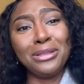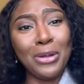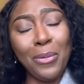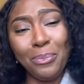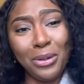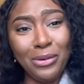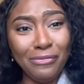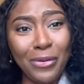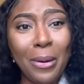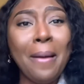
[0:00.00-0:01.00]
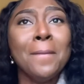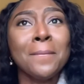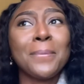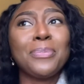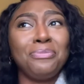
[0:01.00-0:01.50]
so beautiful
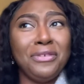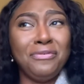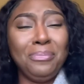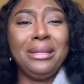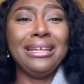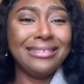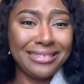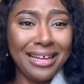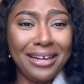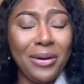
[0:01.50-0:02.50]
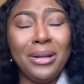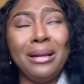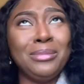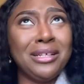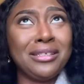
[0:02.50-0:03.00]
from the inside out, and
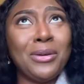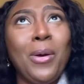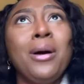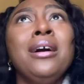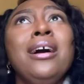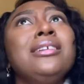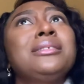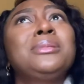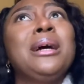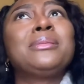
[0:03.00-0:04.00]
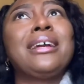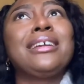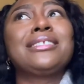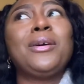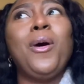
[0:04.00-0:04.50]
I'm just, sometimes I
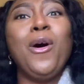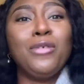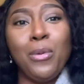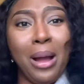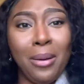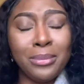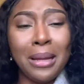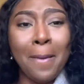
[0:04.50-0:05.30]
get so overwhelmed.